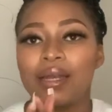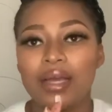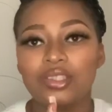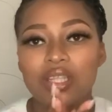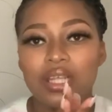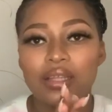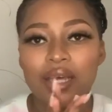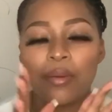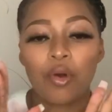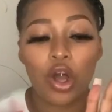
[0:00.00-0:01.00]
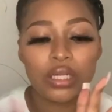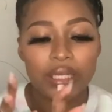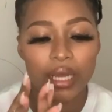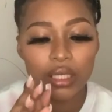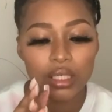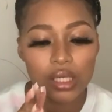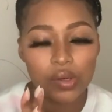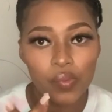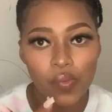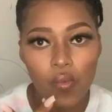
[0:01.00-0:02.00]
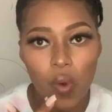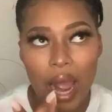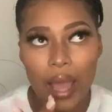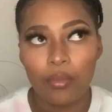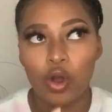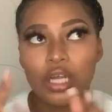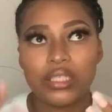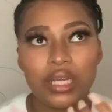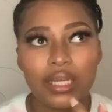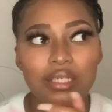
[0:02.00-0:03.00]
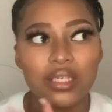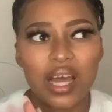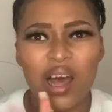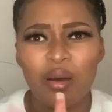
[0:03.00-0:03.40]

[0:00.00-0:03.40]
like to think that I'm content. I am content.